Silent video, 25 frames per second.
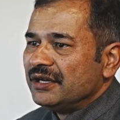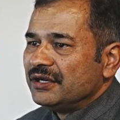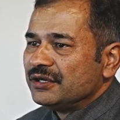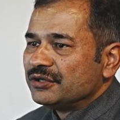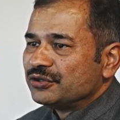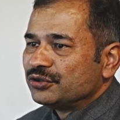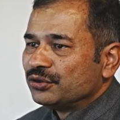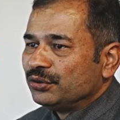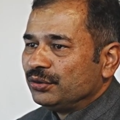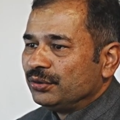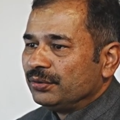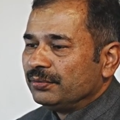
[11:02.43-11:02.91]

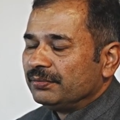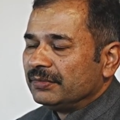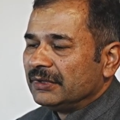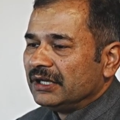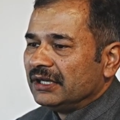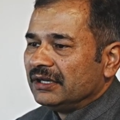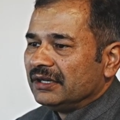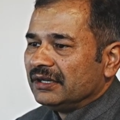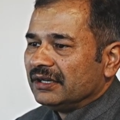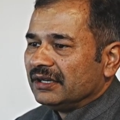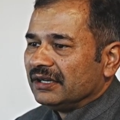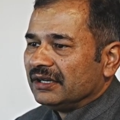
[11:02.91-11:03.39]
So
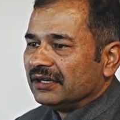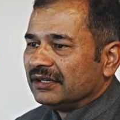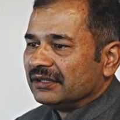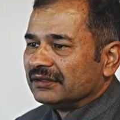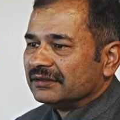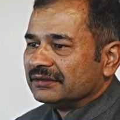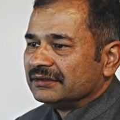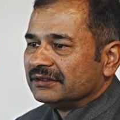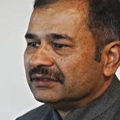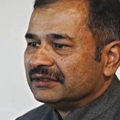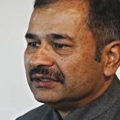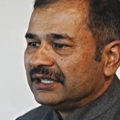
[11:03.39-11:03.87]

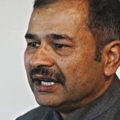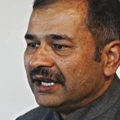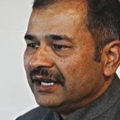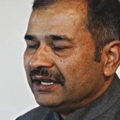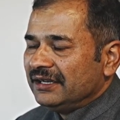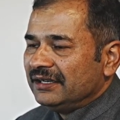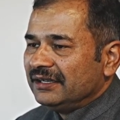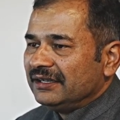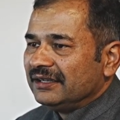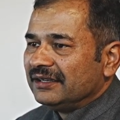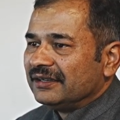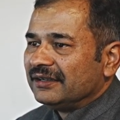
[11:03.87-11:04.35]

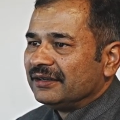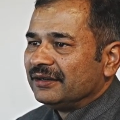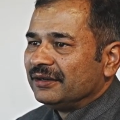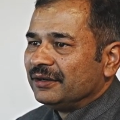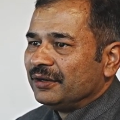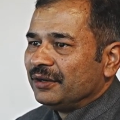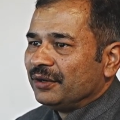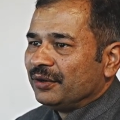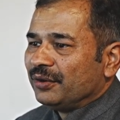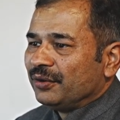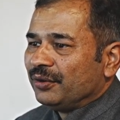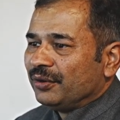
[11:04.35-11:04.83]
then
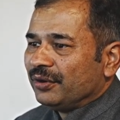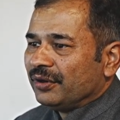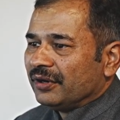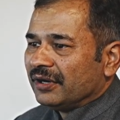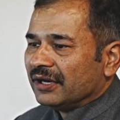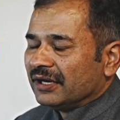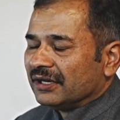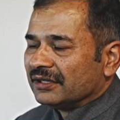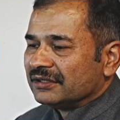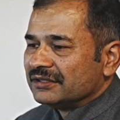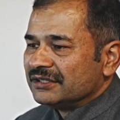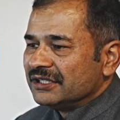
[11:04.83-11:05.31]

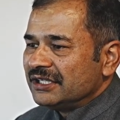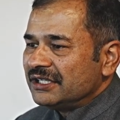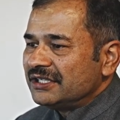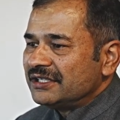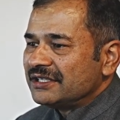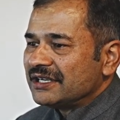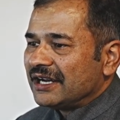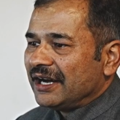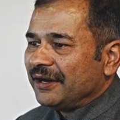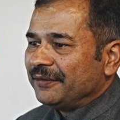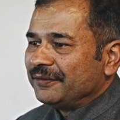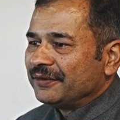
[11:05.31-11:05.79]

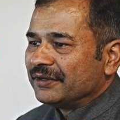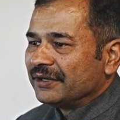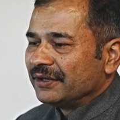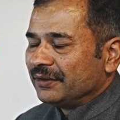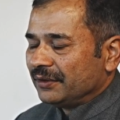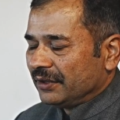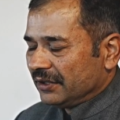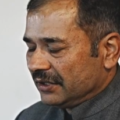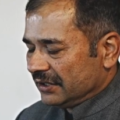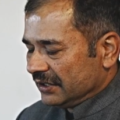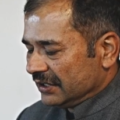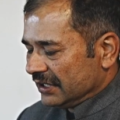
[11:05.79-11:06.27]
just
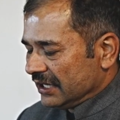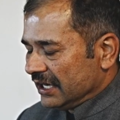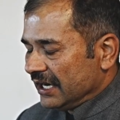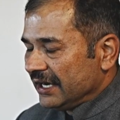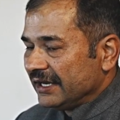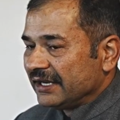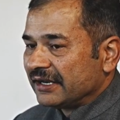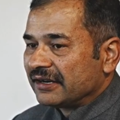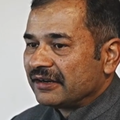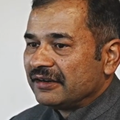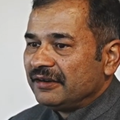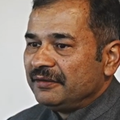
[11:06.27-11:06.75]
after
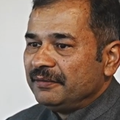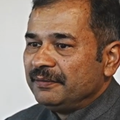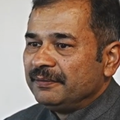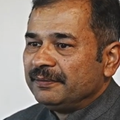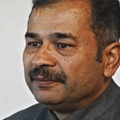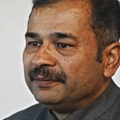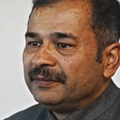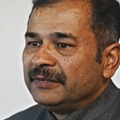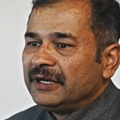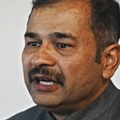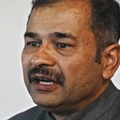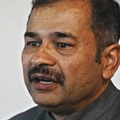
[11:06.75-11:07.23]
I
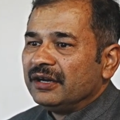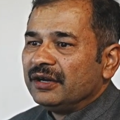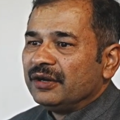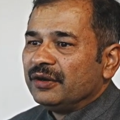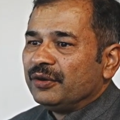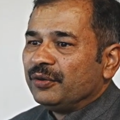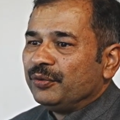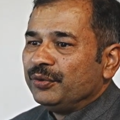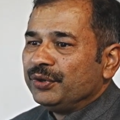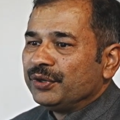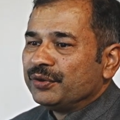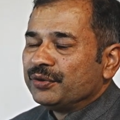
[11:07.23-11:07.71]
come,
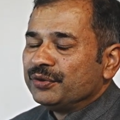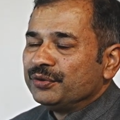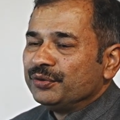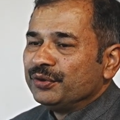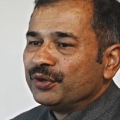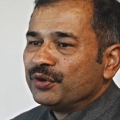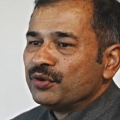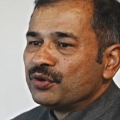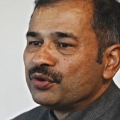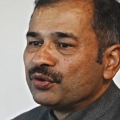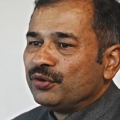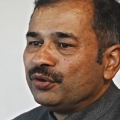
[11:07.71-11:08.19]
we
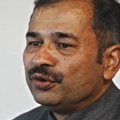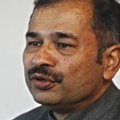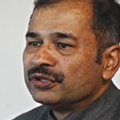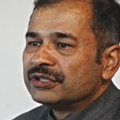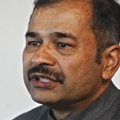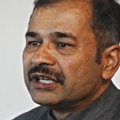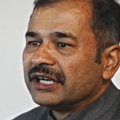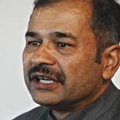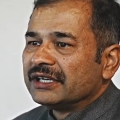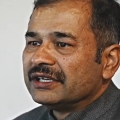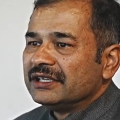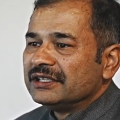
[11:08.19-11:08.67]
could
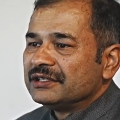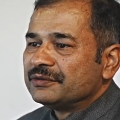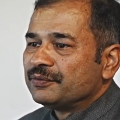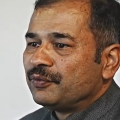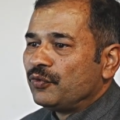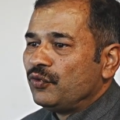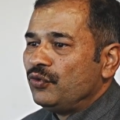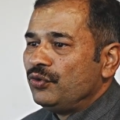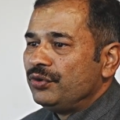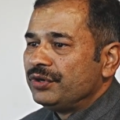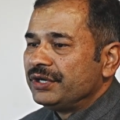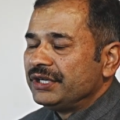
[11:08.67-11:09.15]
host at least
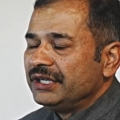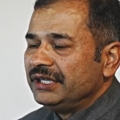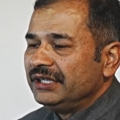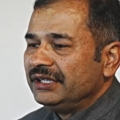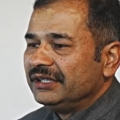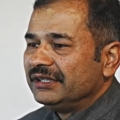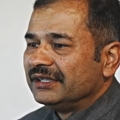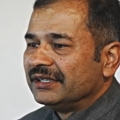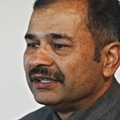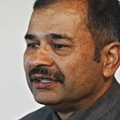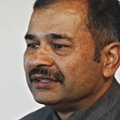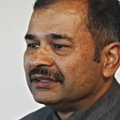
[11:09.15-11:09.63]

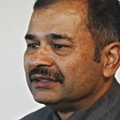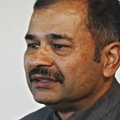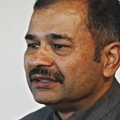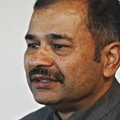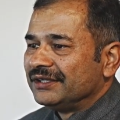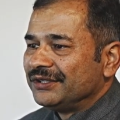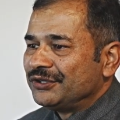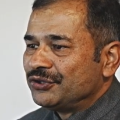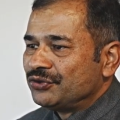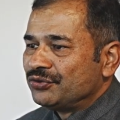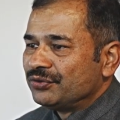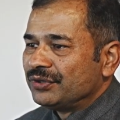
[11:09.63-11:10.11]

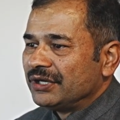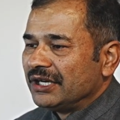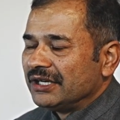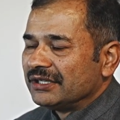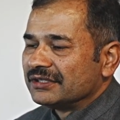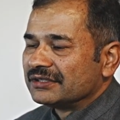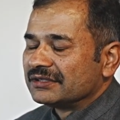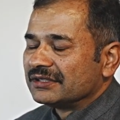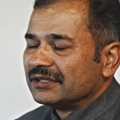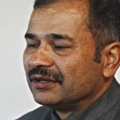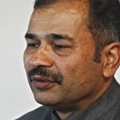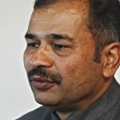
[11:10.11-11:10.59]
14
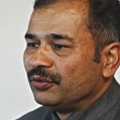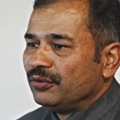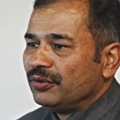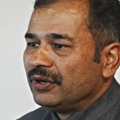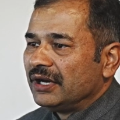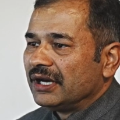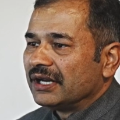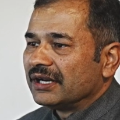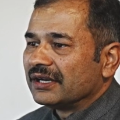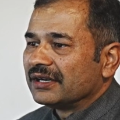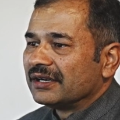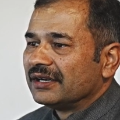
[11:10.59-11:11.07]
students who
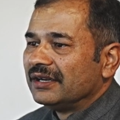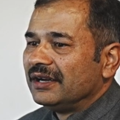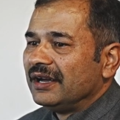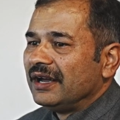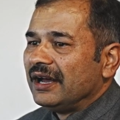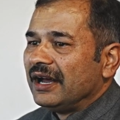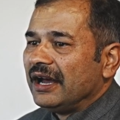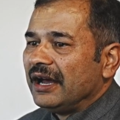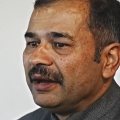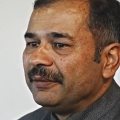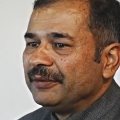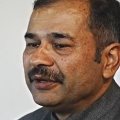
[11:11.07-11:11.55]
are
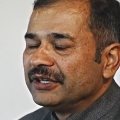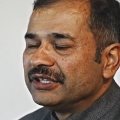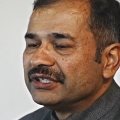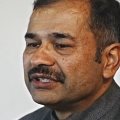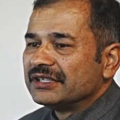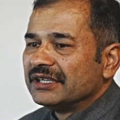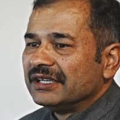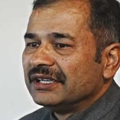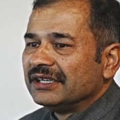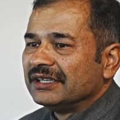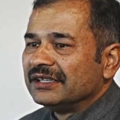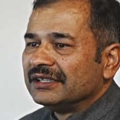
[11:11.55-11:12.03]
having
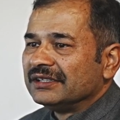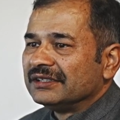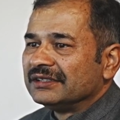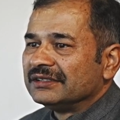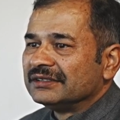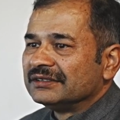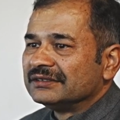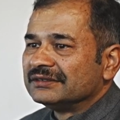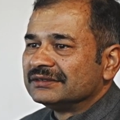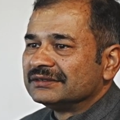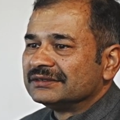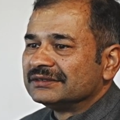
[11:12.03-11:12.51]

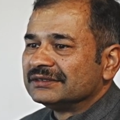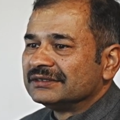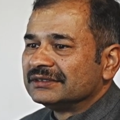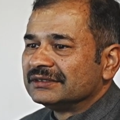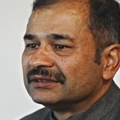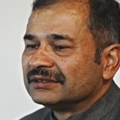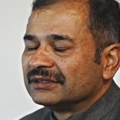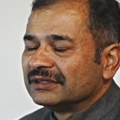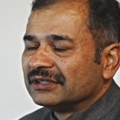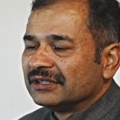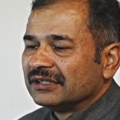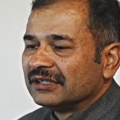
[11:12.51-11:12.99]

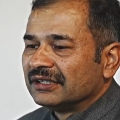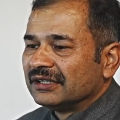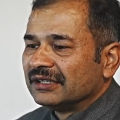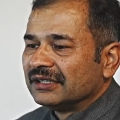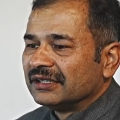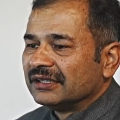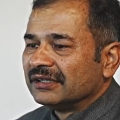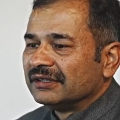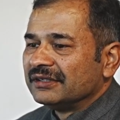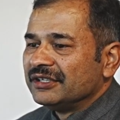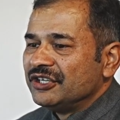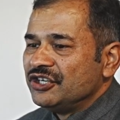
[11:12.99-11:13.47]

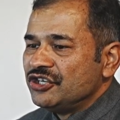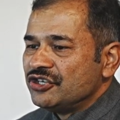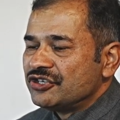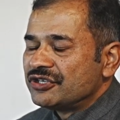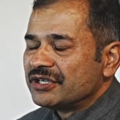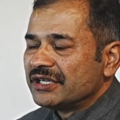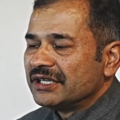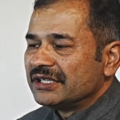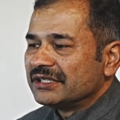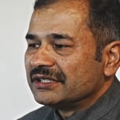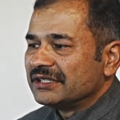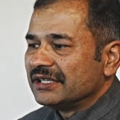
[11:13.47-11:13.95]
the
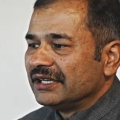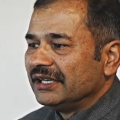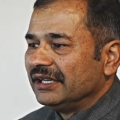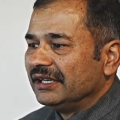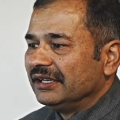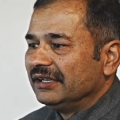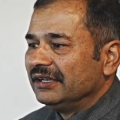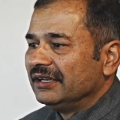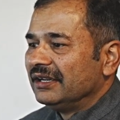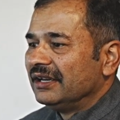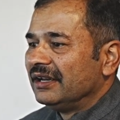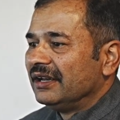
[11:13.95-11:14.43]
interest
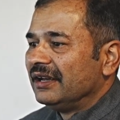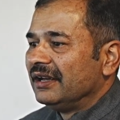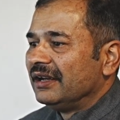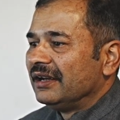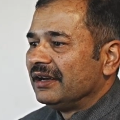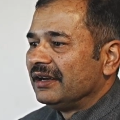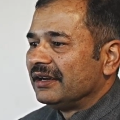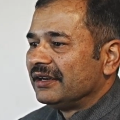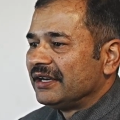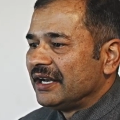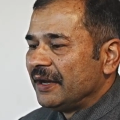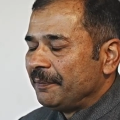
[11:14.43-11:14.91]
in
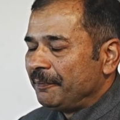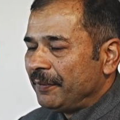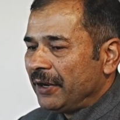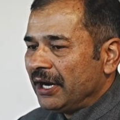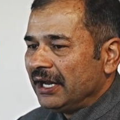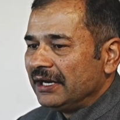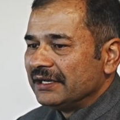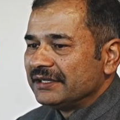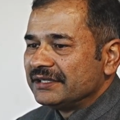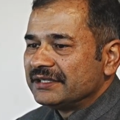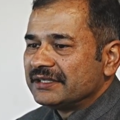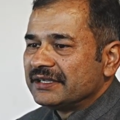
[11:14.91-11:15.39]

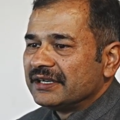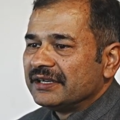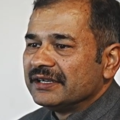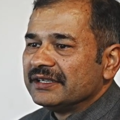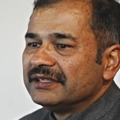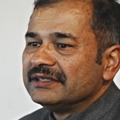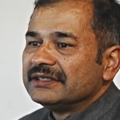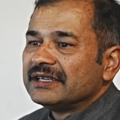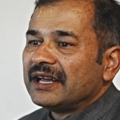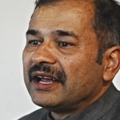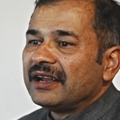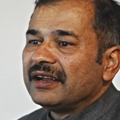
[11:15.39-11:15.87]
Nepal
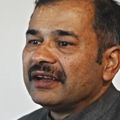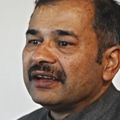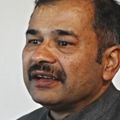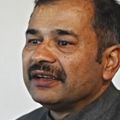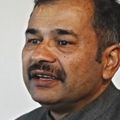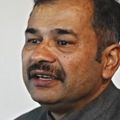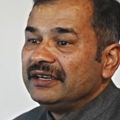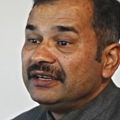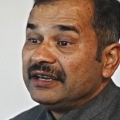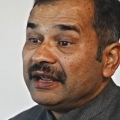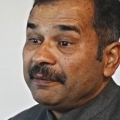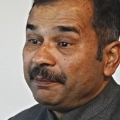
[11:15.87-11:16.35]
studies
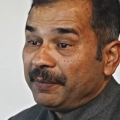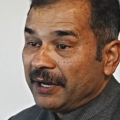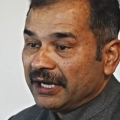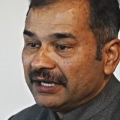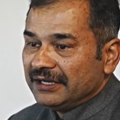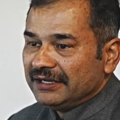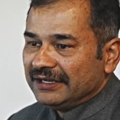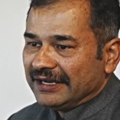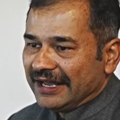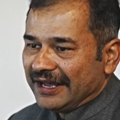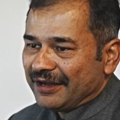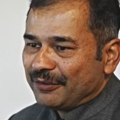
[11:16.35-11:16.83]
in
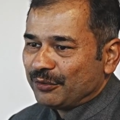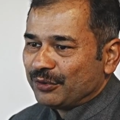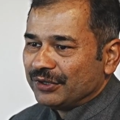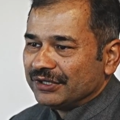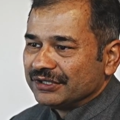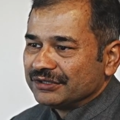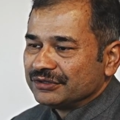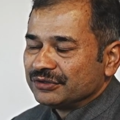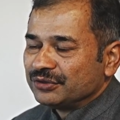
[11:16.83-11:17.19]
Nepali language.